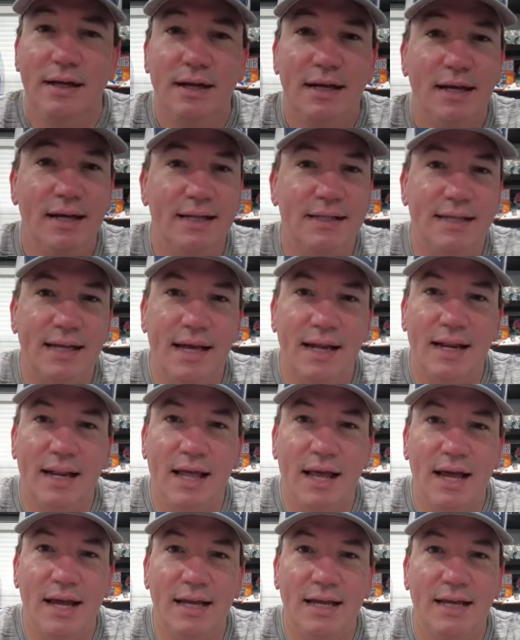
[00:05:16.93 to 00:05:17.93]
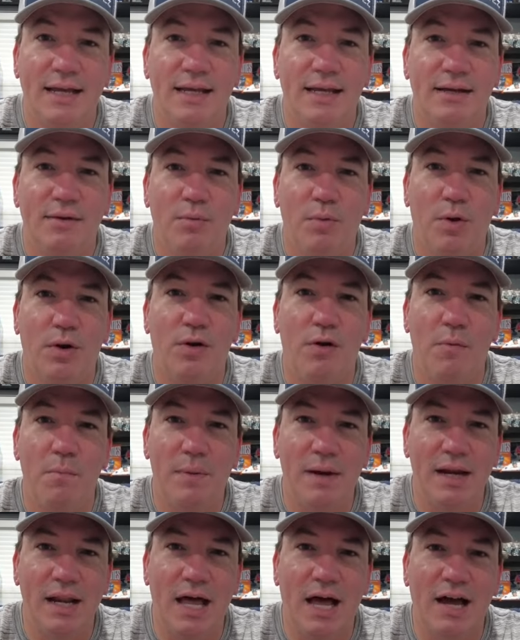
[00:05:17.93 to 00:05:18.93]
hit that like. We're going to
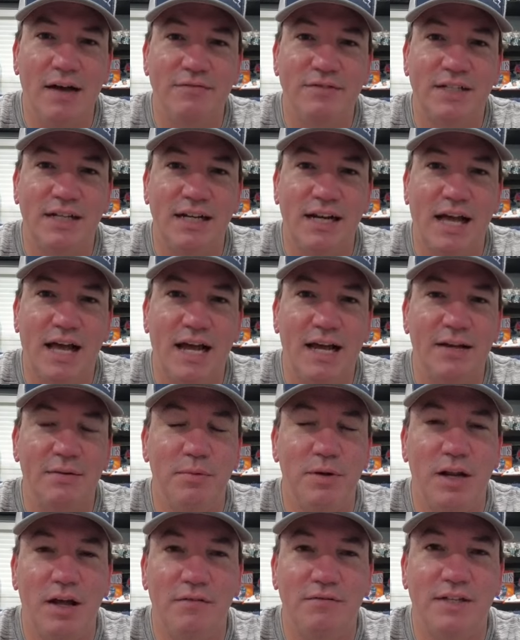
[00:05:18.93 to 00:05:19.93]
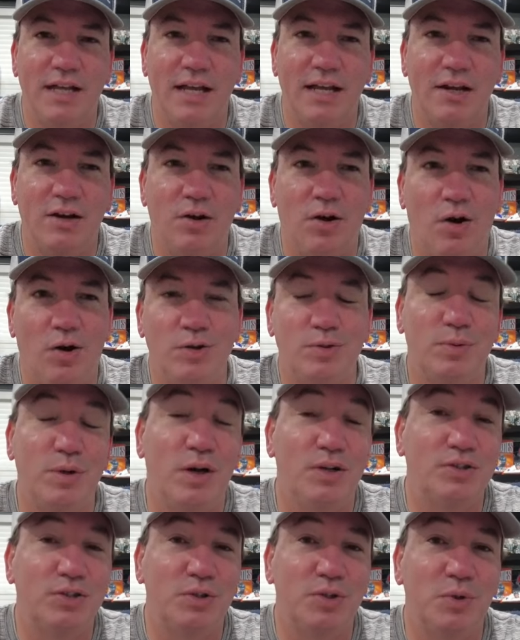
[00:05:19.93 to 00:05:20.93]
be live tonight. Love taking calls. We
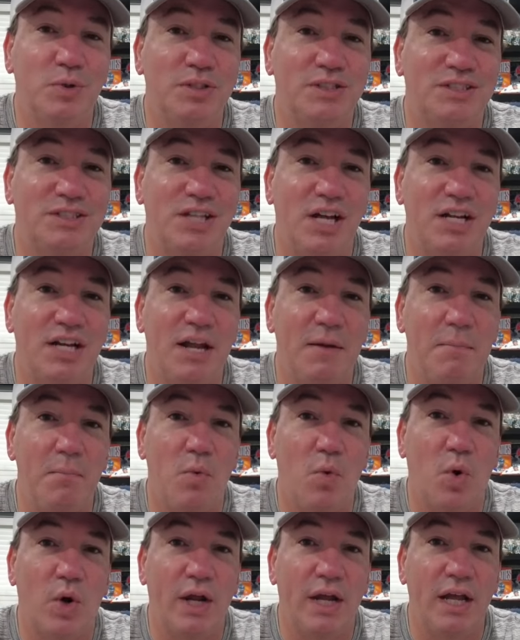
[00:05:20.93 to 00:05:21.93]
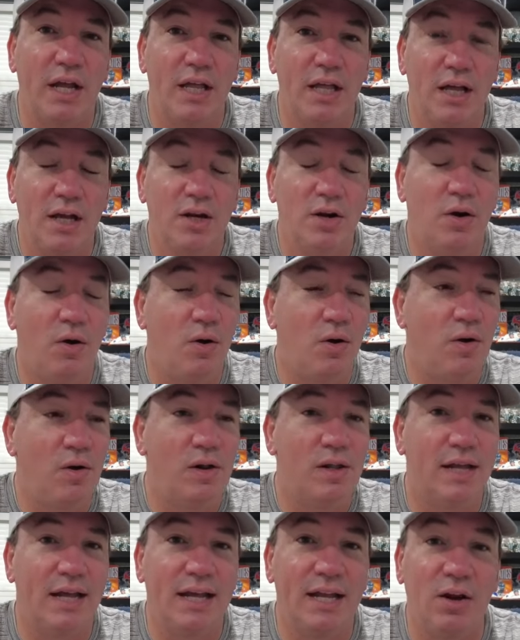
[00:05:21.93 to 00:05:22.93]
also do a Sunday morning
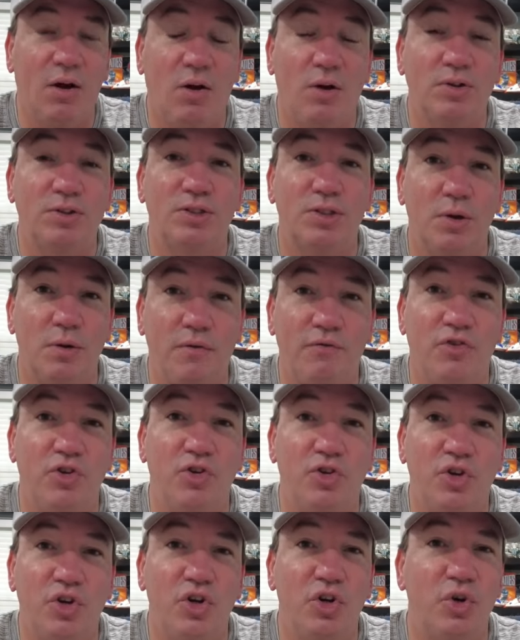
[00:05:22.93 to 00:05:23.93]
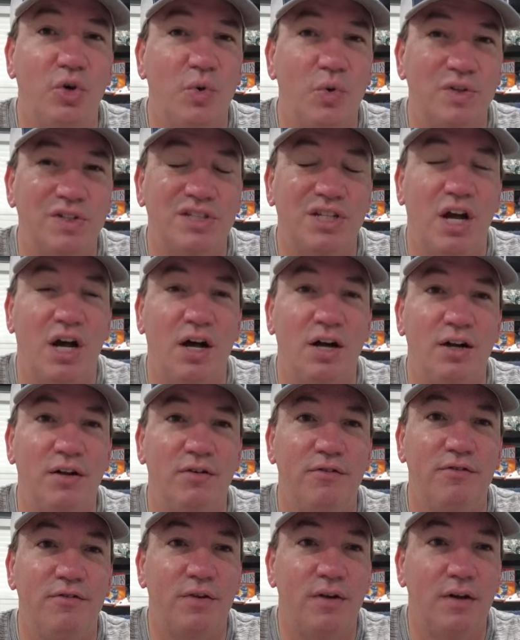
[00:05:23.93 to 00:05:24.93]
call. And also, if you're new, ton
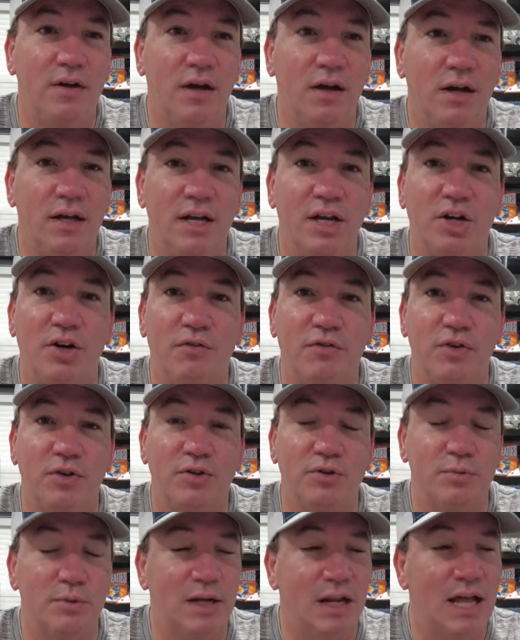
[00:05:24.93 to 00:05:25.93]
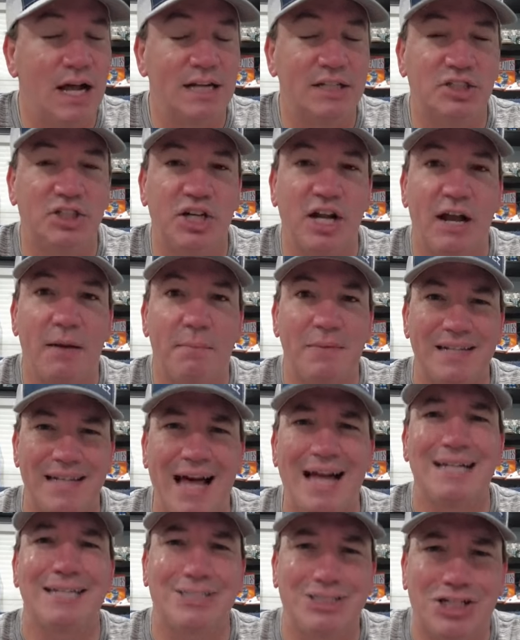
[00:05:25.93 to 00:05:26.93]
of uh, interviews with a lot of champions, a
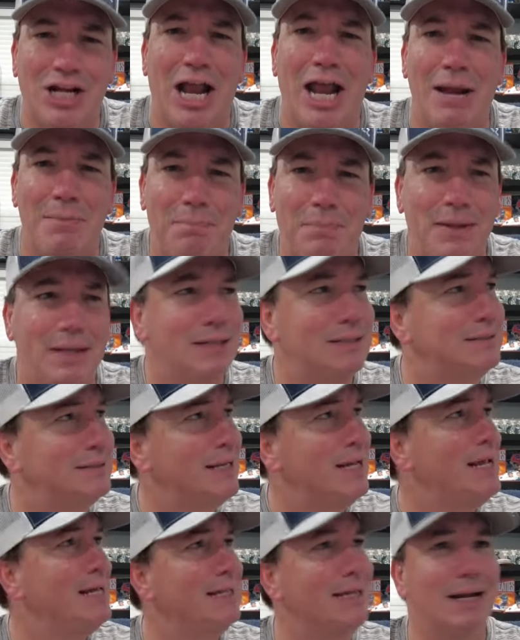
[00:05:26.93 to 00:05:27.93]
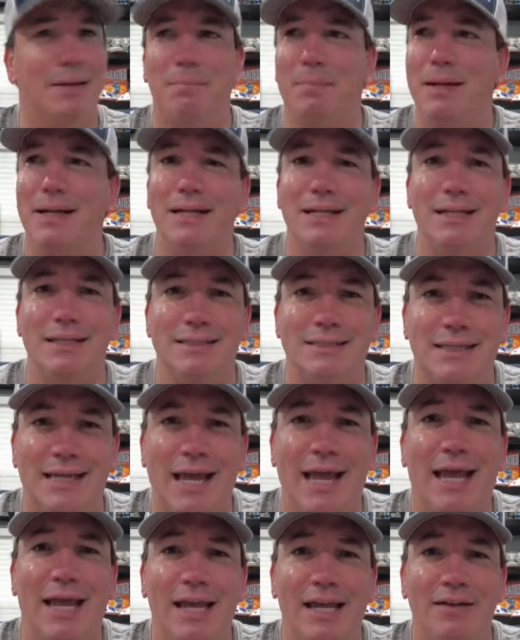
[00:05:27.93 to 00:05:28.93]
lot of champions that have been in this
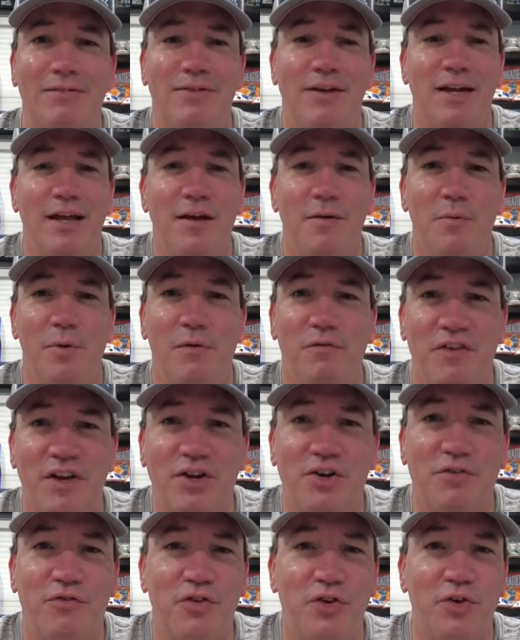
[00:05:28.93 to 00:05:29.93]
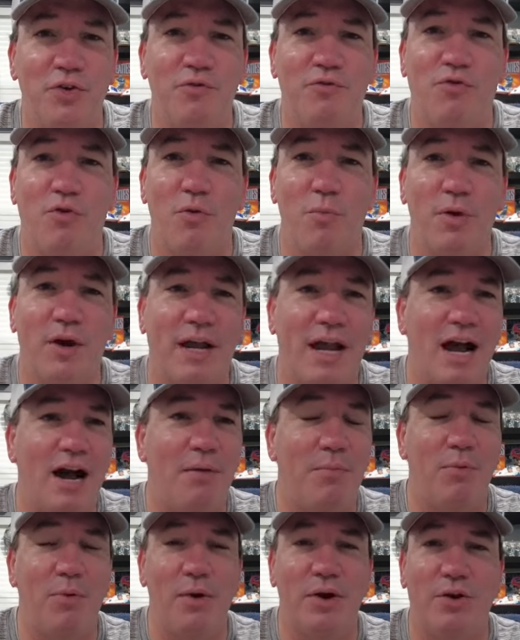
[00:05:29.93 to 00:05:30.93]
cave. We've interviewed former
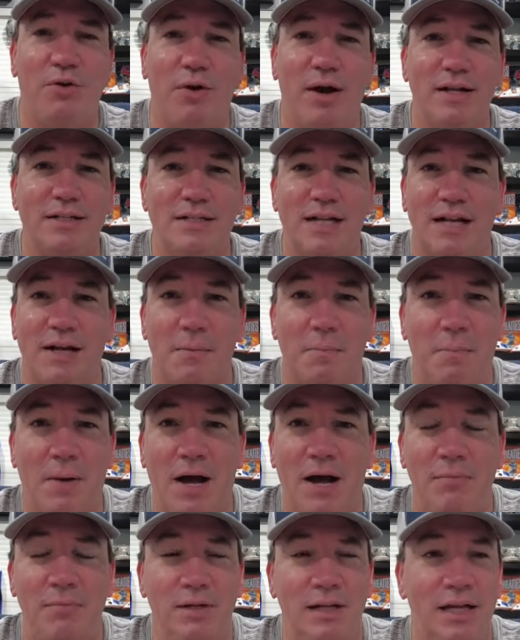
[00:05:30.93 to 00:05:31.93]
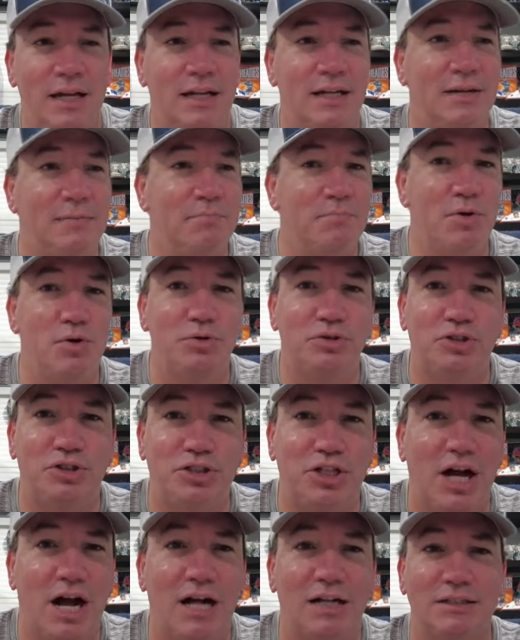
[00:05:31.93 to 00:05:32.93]
Cowboy greats like a Bob Lilly, Moose
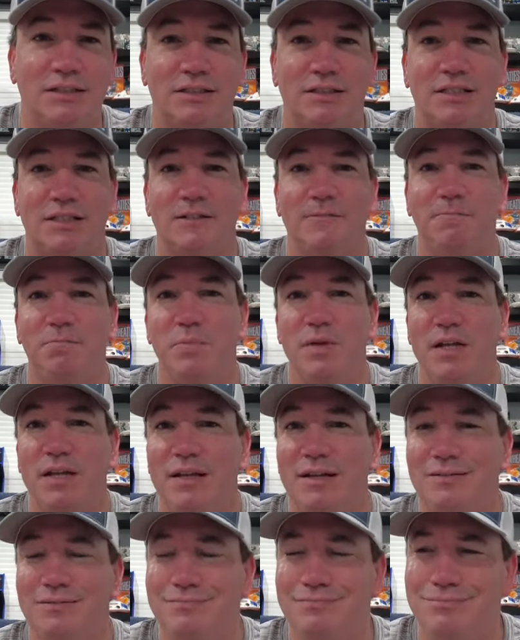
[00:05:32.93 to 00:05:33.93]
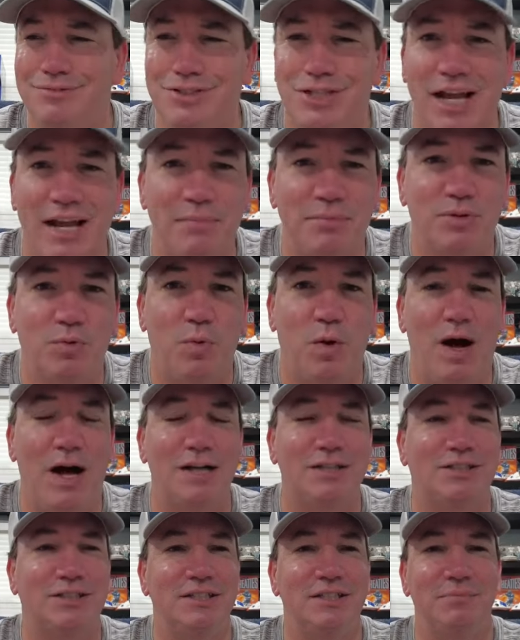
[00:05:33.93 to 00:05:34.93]
Johnston, James
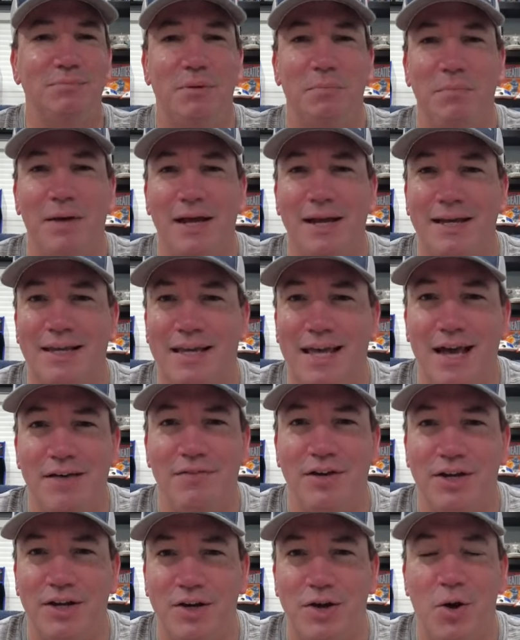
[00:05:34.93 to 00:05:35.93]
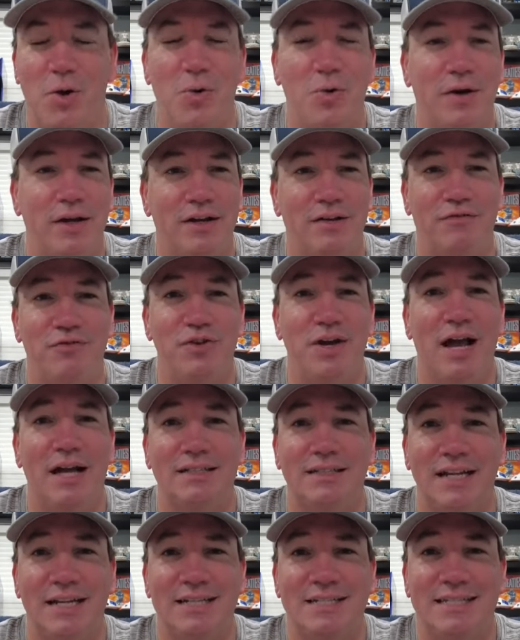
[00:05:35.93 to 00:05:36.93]
Washington, my man Kevin Gogan. If you
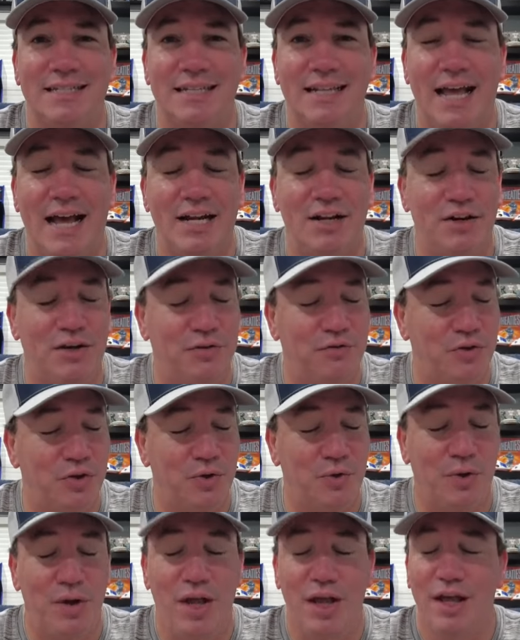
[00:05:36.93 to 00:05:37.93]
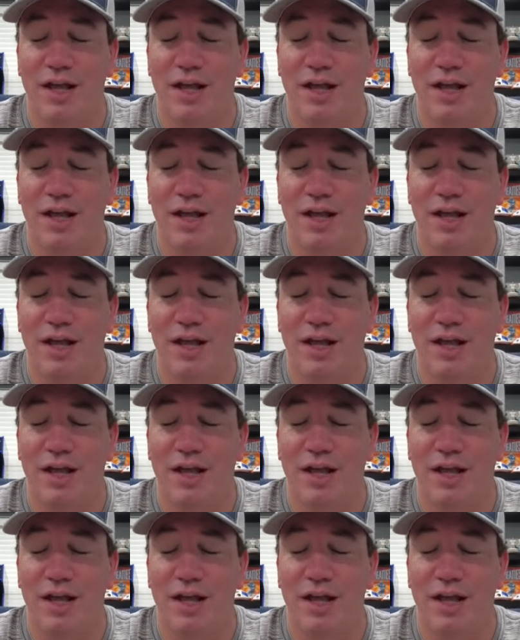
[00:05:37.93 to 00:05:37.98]
guys hadn't seen that interview,